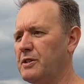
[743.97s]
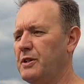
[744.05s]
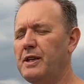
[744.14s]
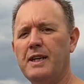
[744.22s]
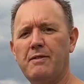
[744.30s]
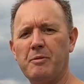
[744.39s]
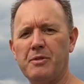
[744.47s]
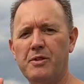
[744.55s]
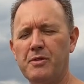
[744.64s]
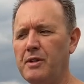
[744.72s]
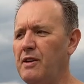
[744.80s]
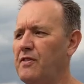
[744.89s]
So you can have up to
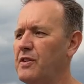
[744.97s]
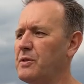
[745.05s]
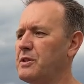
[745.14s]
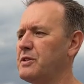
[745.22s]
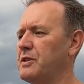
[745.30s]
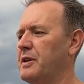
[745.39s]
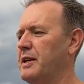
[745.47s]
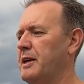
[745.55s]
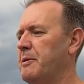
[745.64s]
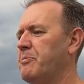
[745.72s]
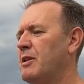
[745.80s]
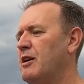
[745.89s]
three filters on
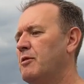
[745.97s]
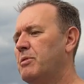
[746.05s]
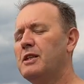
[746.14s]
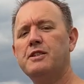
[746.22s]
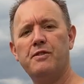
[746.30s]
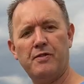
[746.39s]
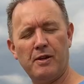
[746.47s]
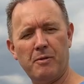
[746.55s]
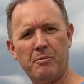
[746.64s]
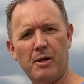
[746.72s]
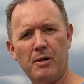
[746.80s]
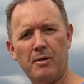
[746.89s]
here, plus the
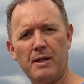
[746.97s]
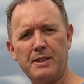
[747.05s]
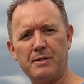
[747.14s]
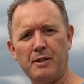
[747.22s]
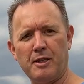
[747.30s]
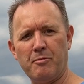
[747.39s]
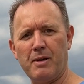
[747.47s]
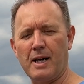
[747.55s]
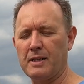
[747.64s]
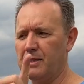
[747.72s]
polarizer at the back.